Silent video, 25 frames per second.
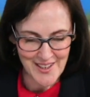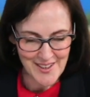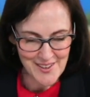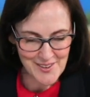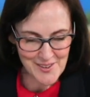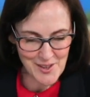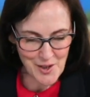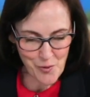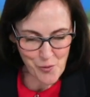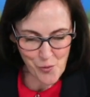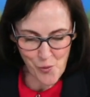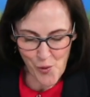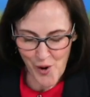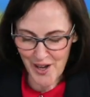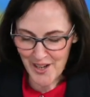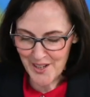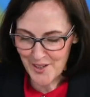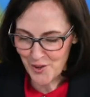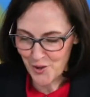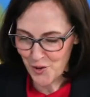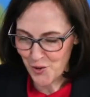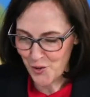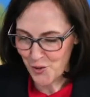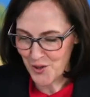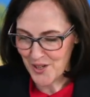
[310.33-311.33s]
the
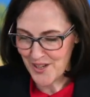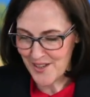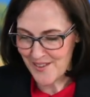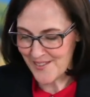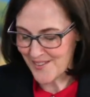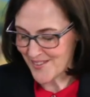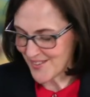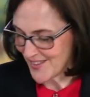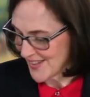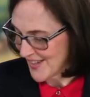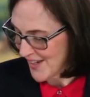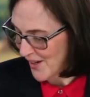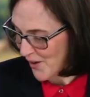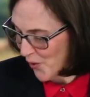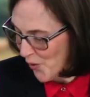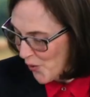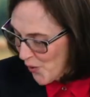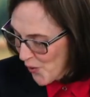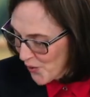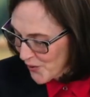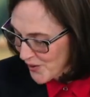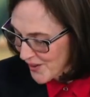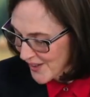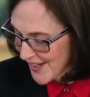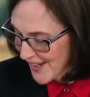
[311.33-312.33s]
one who is the
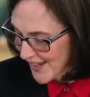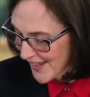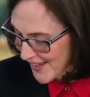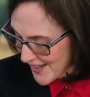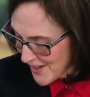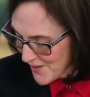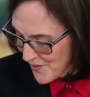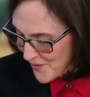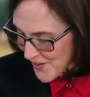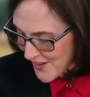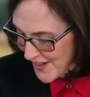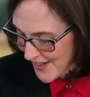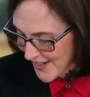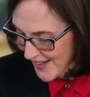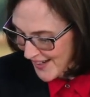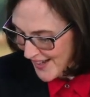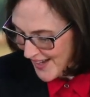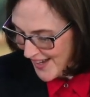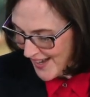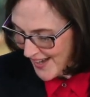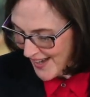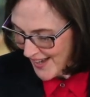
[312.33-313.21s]
only living